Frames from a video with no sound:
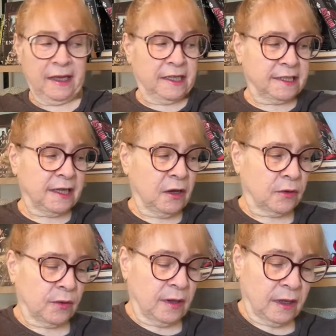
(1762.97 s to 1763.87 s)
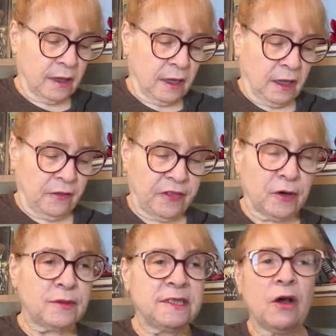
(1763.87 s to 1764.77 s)
So
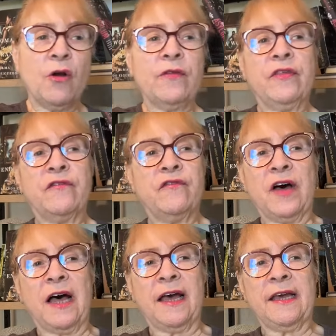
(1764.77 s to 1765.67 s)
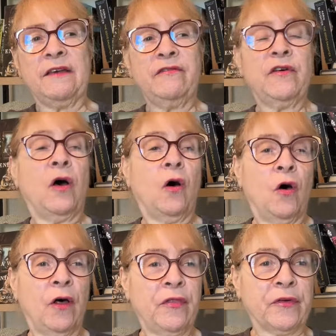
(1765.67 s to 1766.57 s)
those are the five
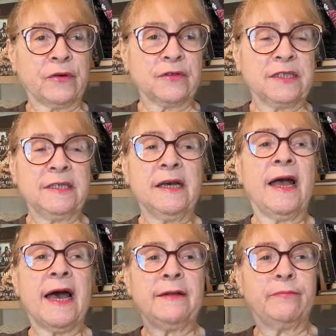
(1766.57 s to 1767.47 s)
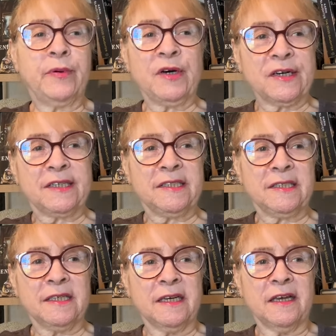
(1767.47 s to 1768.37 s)
authors and
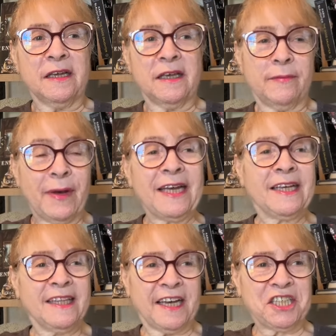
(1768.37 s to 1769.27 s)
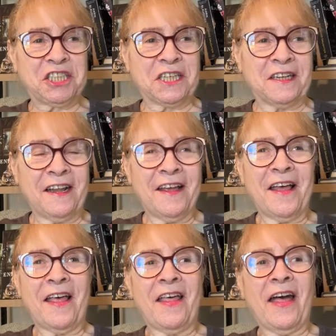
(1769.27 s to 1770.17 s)
books in my collection
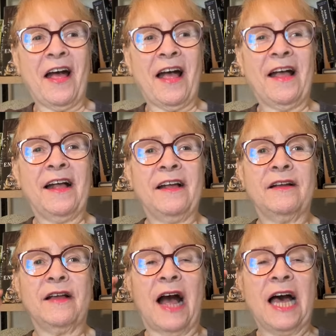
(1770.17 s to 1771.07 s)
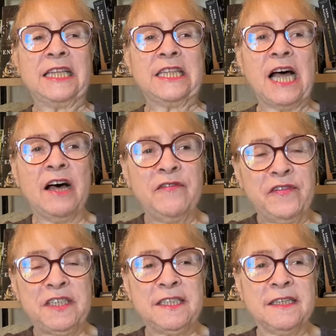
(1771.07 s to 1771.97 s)
I
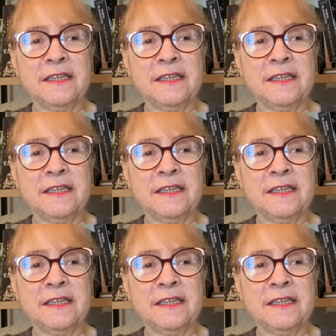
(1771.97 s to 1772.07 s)
loved,